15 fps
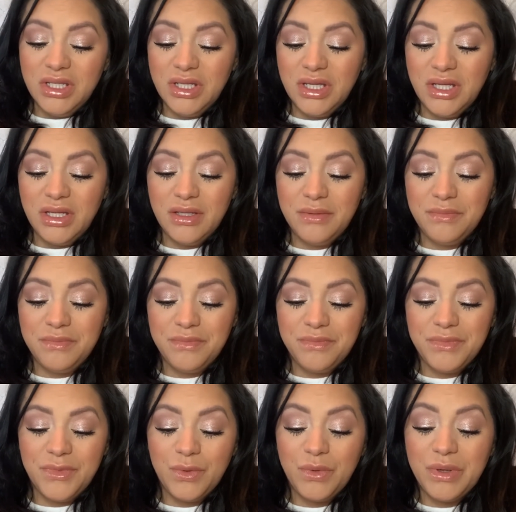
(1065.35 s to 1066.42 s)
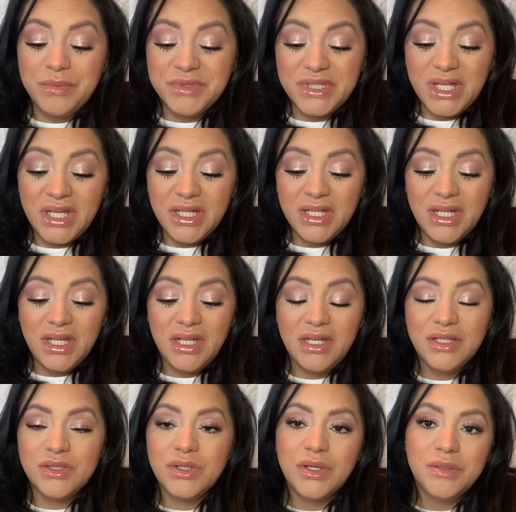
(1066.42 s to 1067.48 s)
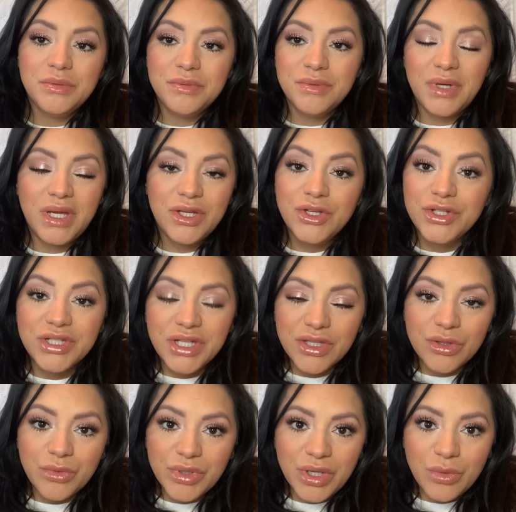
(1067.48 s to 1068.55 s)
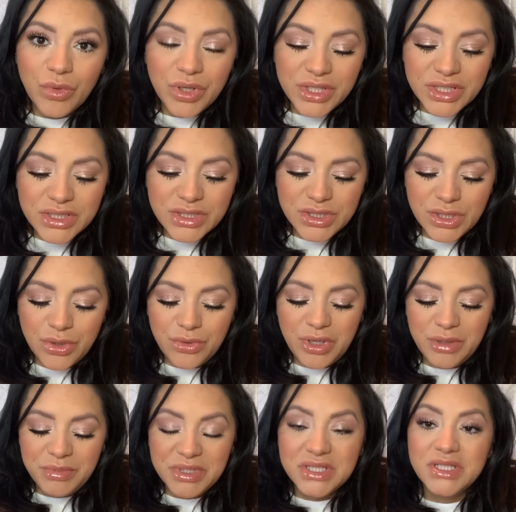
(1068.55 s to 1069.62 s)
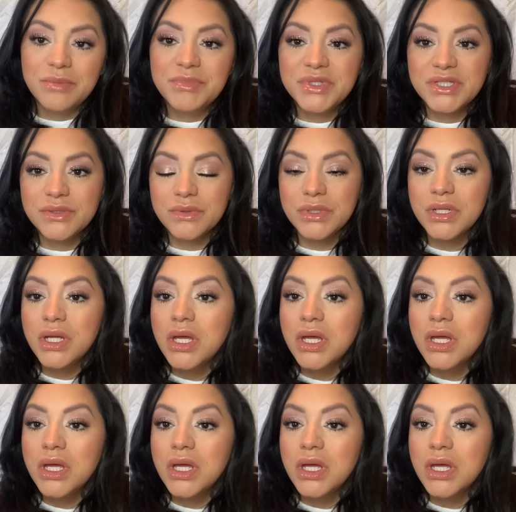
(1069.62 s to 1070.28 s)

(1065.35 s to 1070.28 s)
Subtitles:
the website, and so I couldn't get the one I wanted, so I picked up this one.